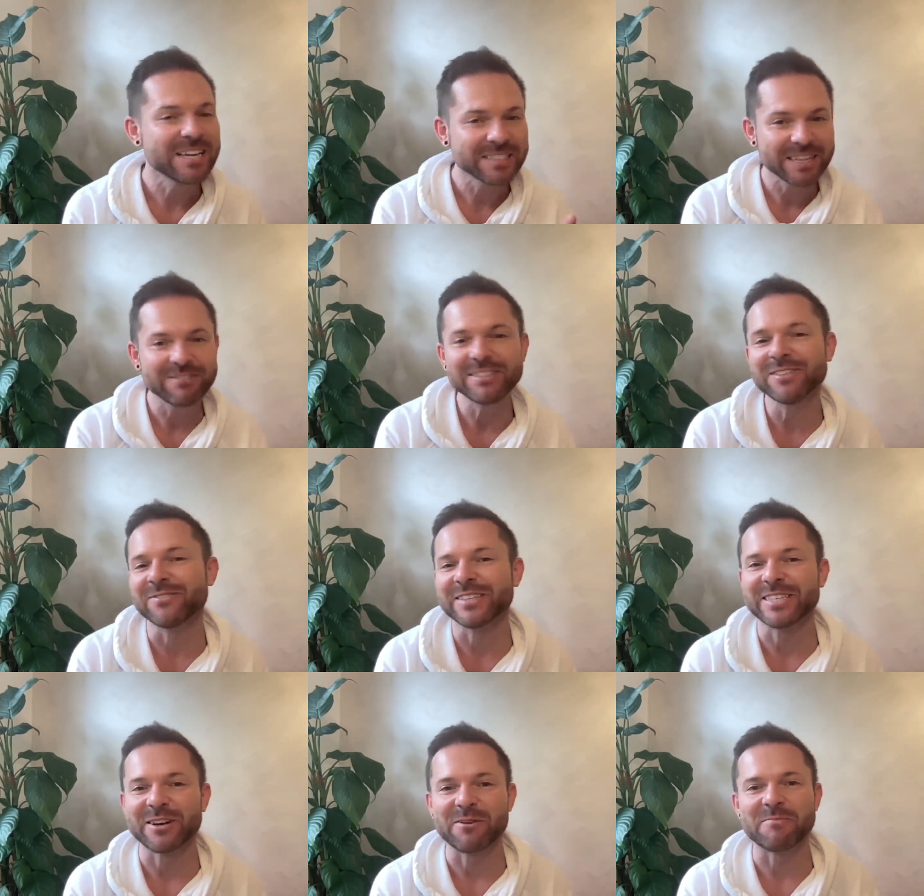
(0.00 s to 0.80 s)
So there is a
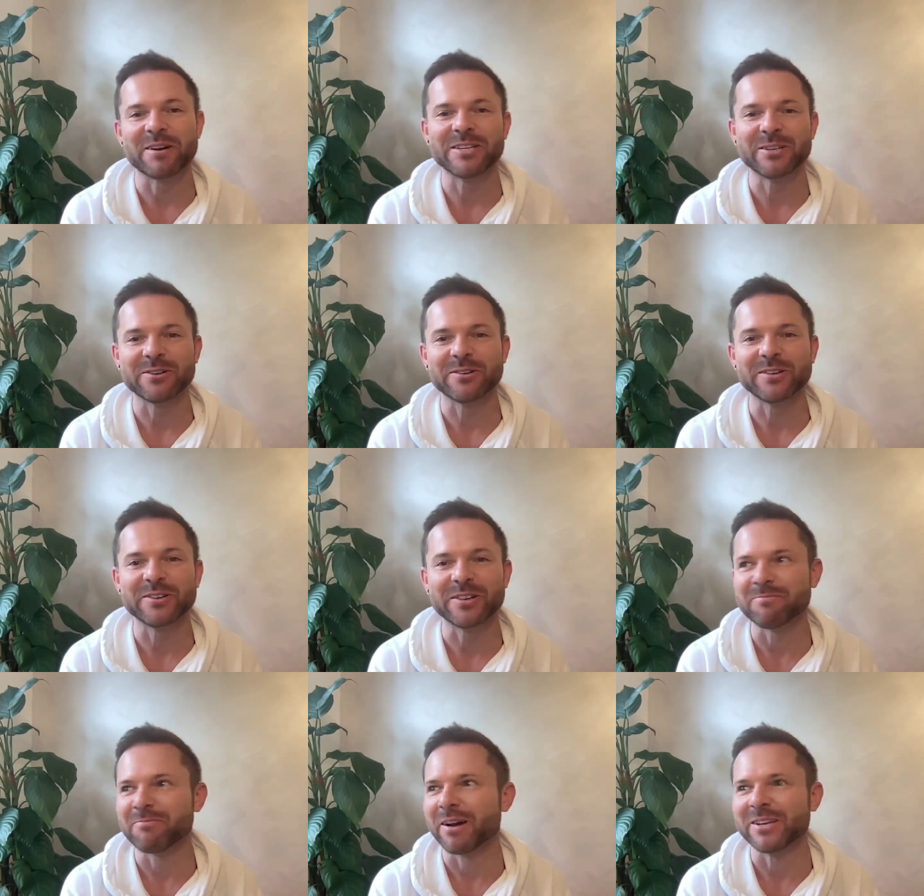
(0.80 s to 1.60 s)
video on my
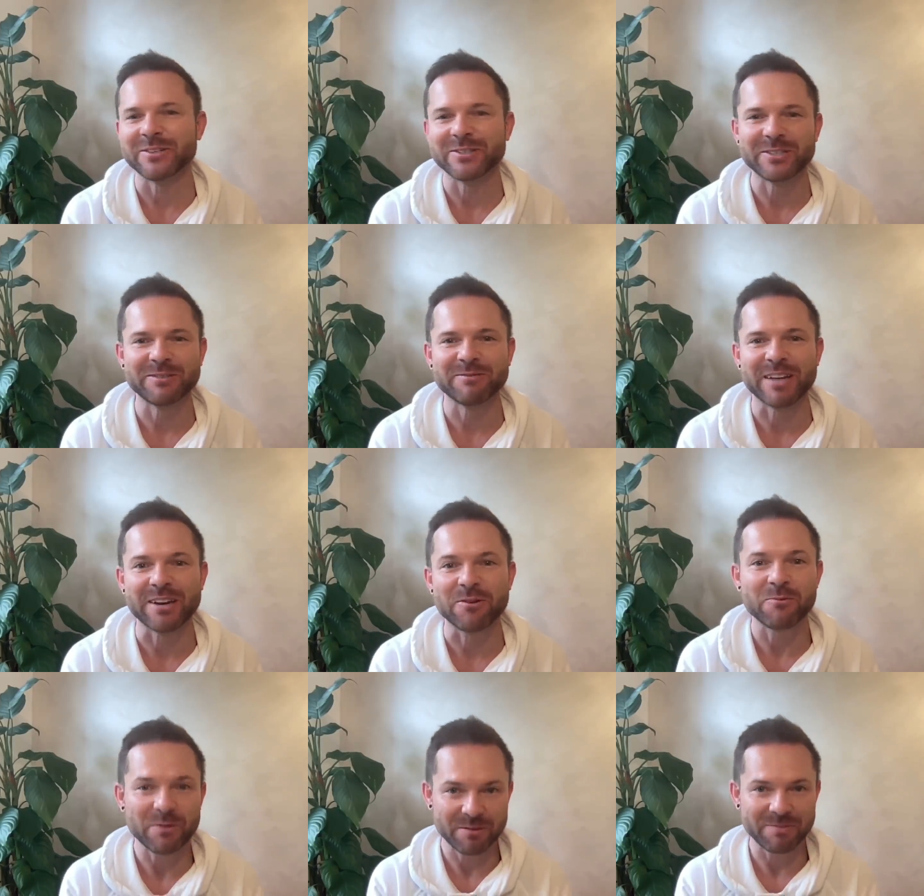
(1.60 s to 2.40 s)
YouTube
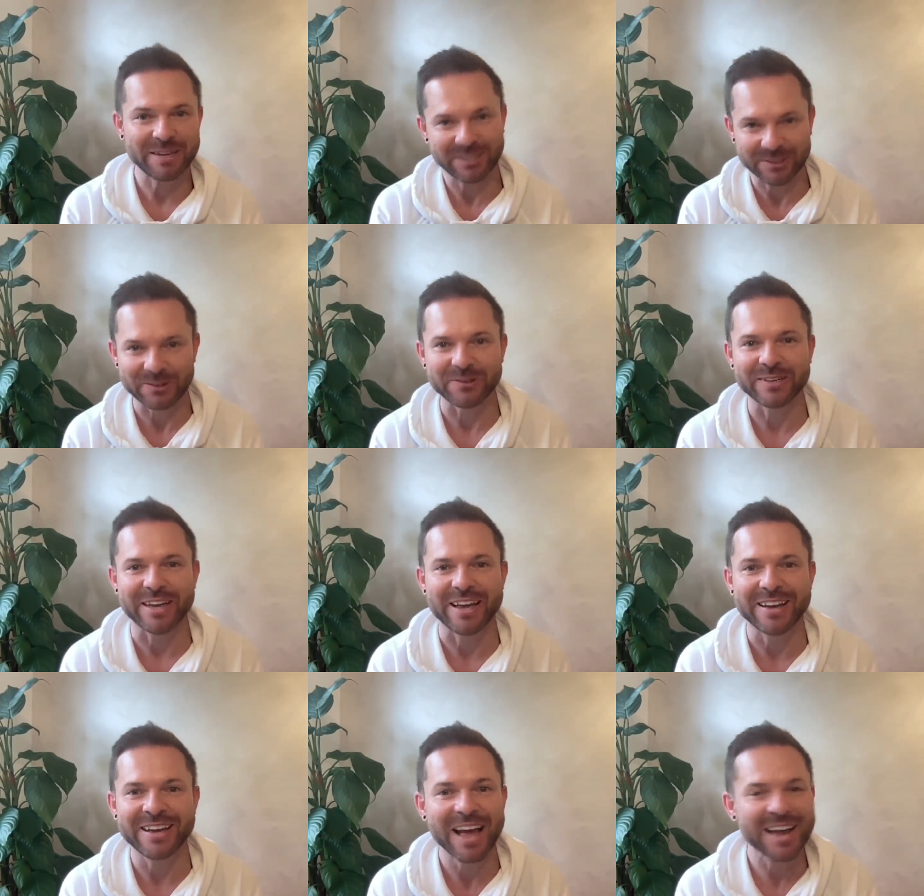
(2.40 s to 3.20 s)
channel with me
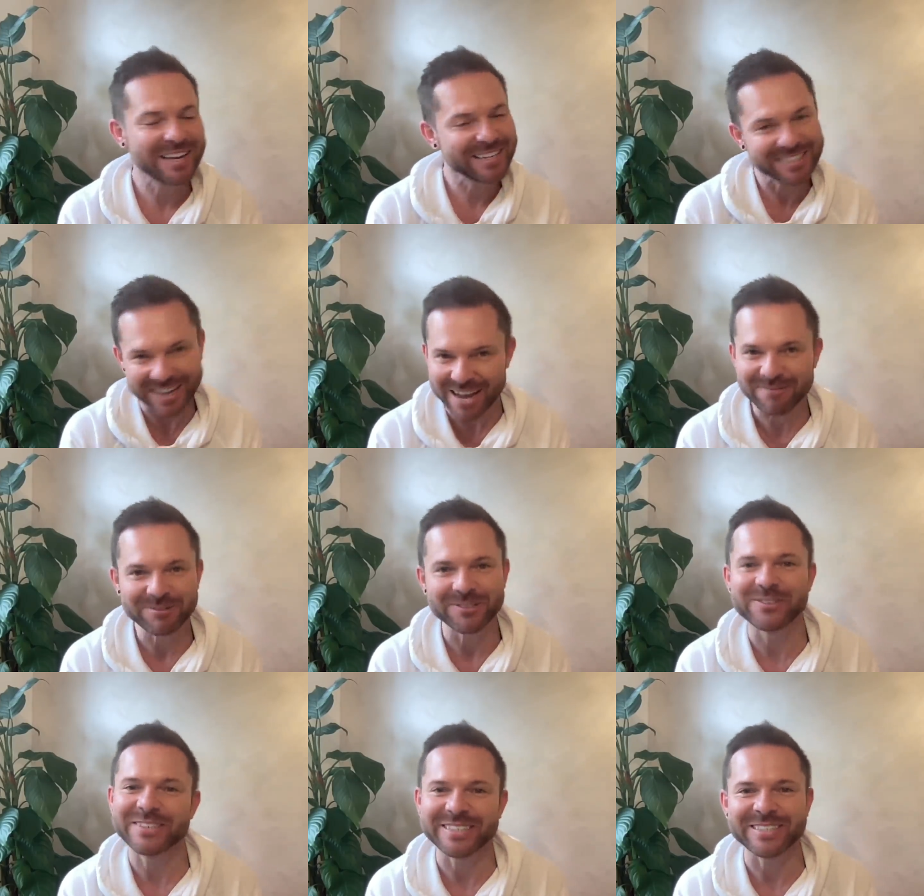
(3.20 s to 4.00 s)
talking, and yes, I am
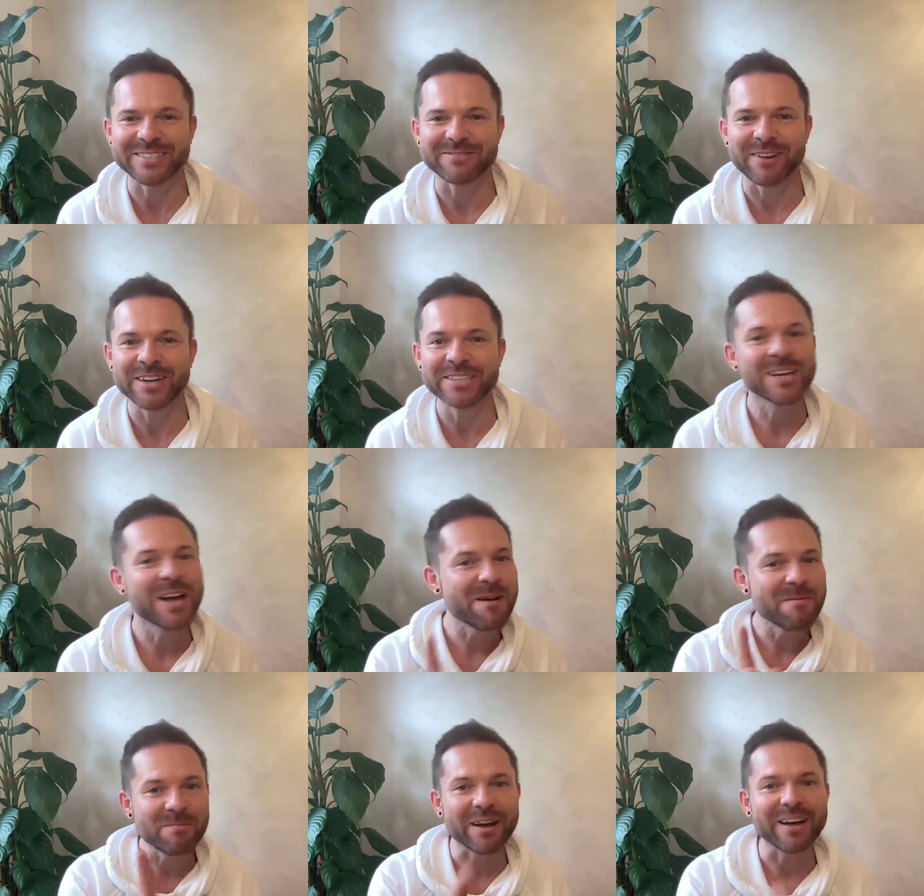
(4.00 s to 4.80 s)
talking too much,
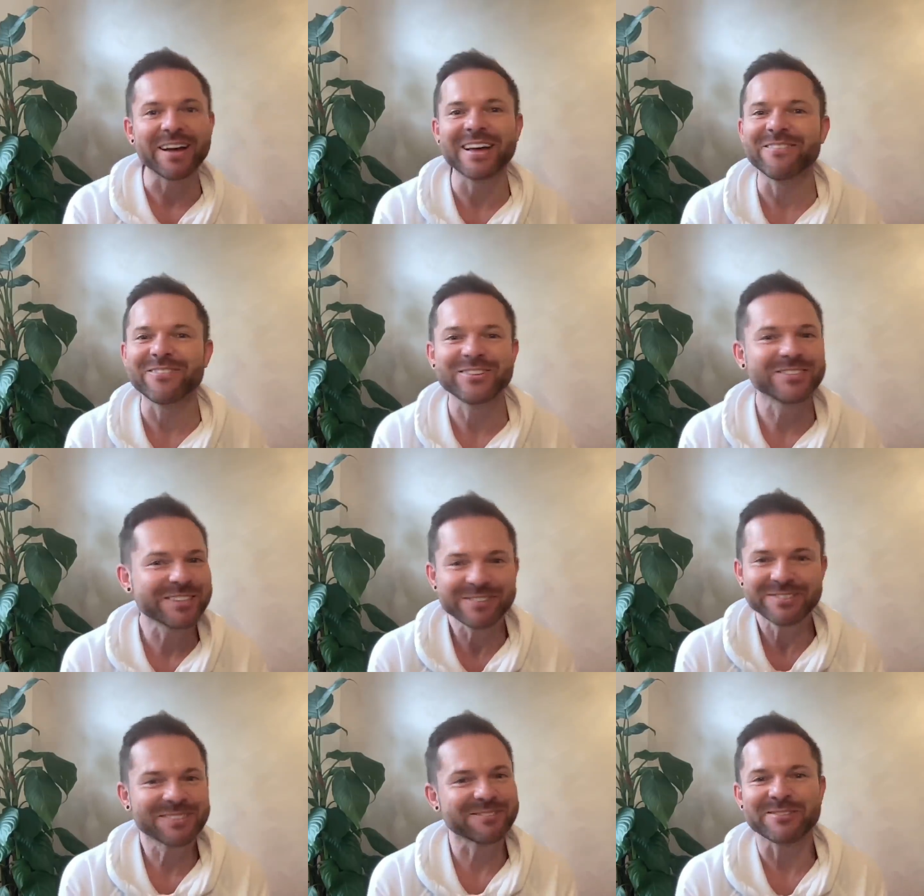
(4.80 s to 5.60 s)
but if you
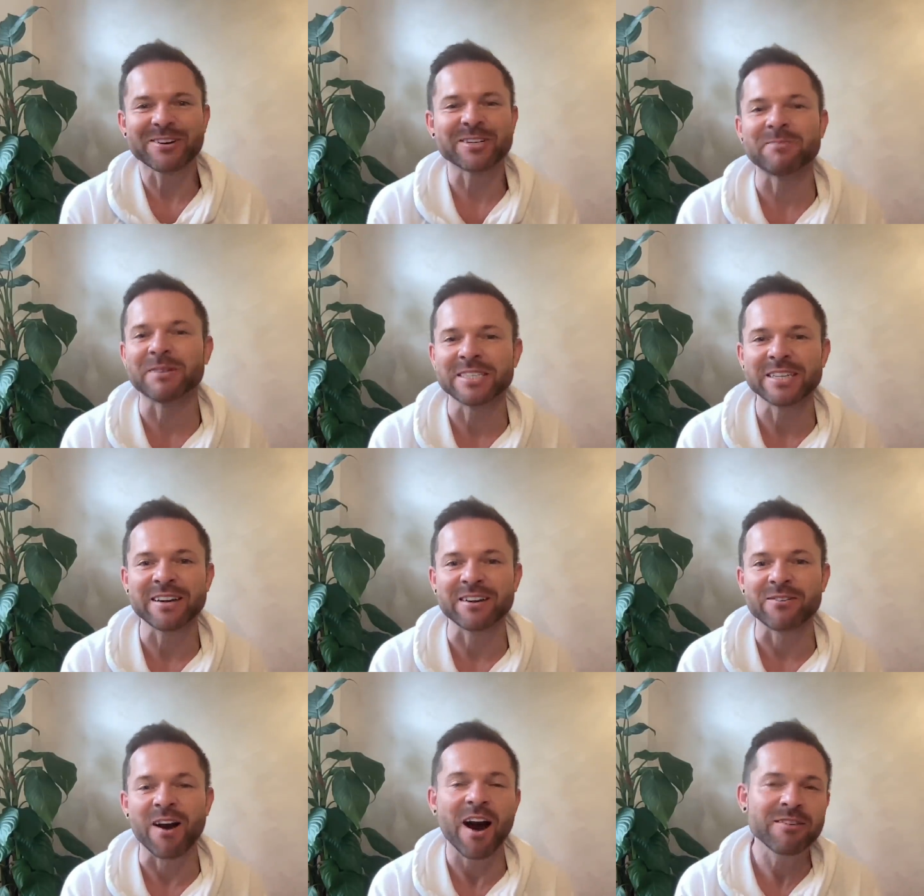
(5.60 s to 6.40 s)
don't subscribe to my
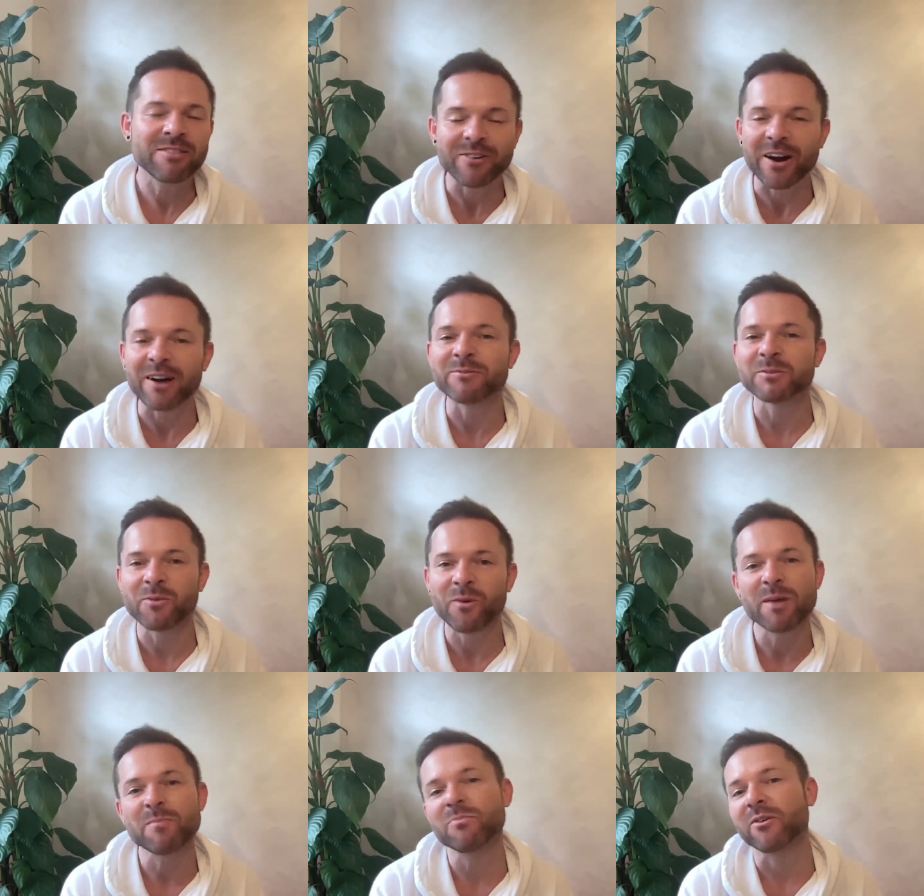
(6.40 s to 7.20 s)
channel, I thought I was
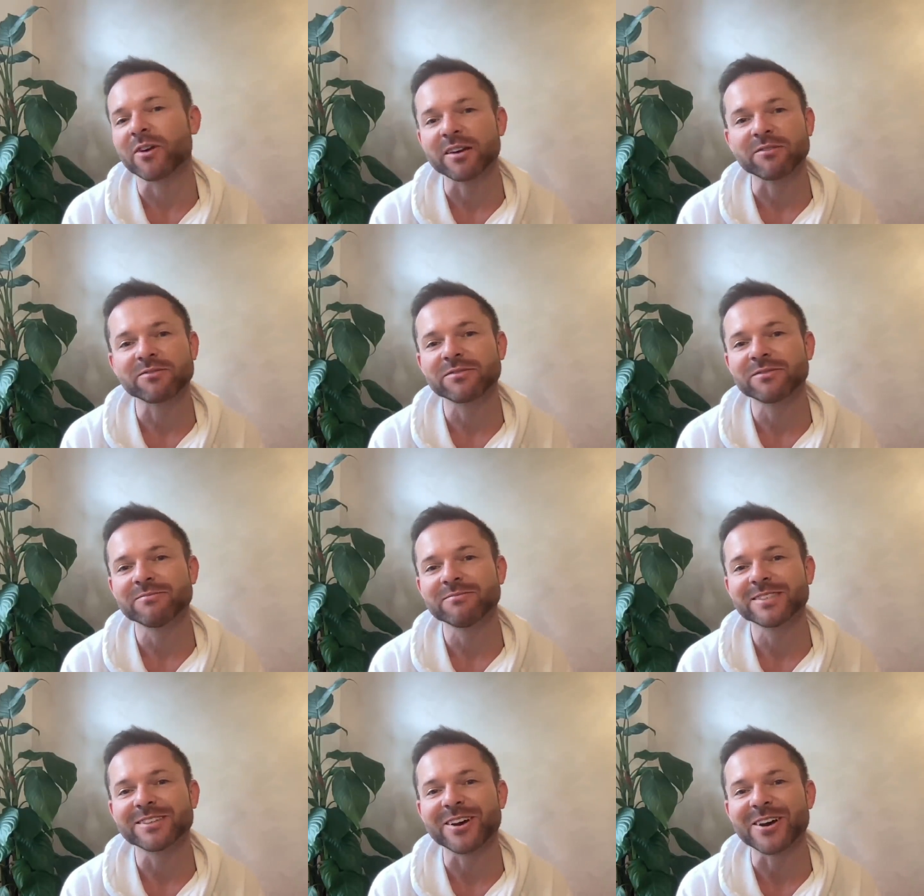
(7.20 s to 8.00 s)
quite brief,
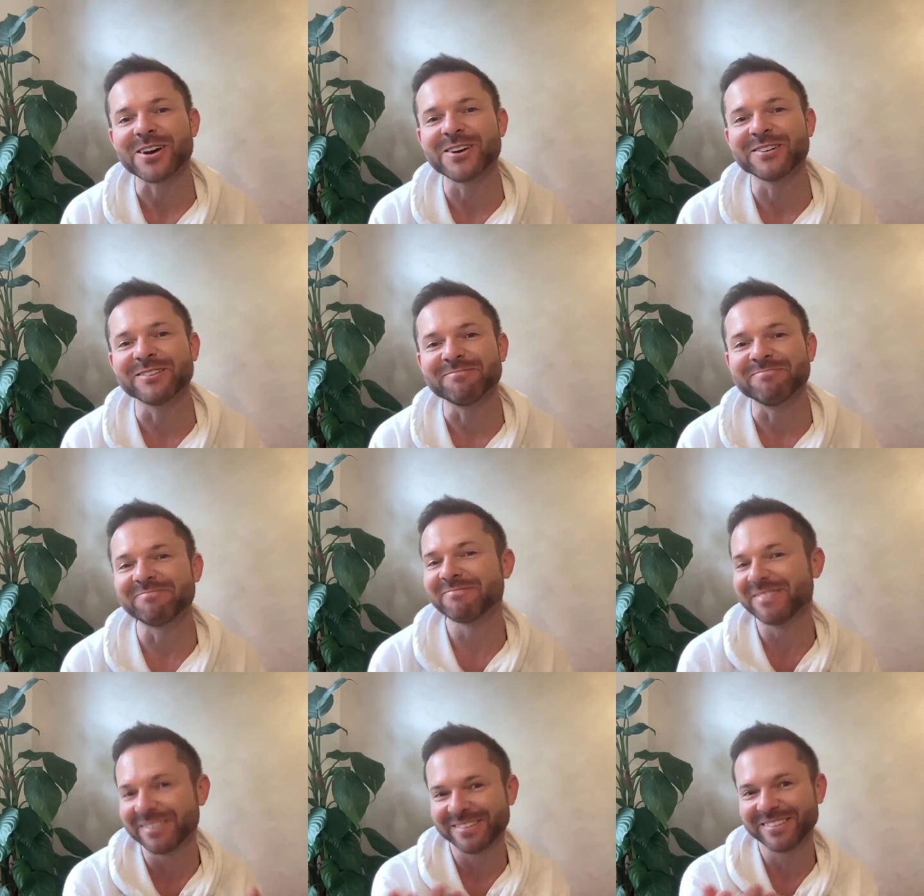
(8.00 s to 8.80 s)
so
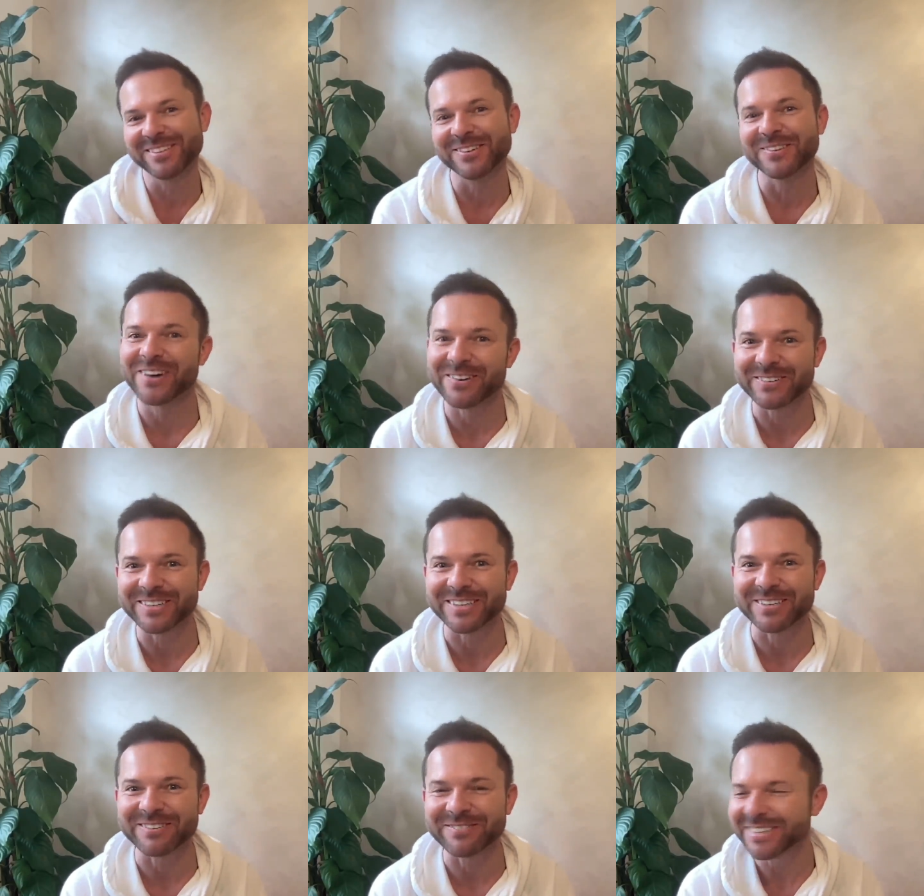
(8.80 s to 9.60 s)
you're
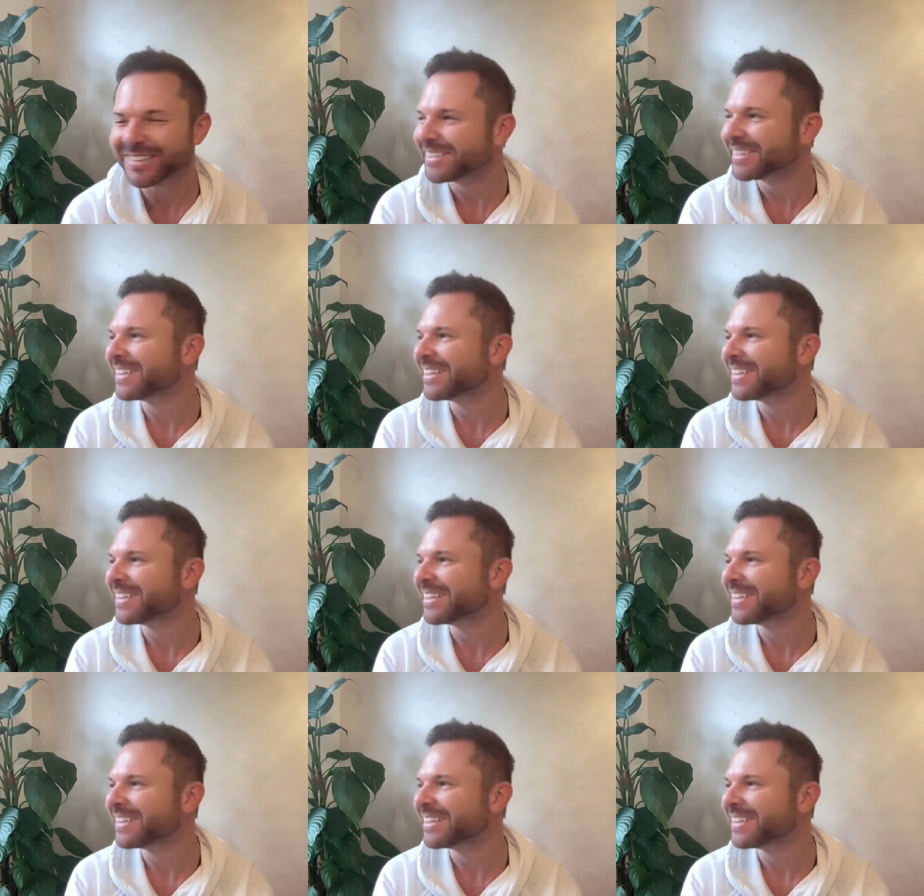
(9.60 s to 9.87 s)
welcome.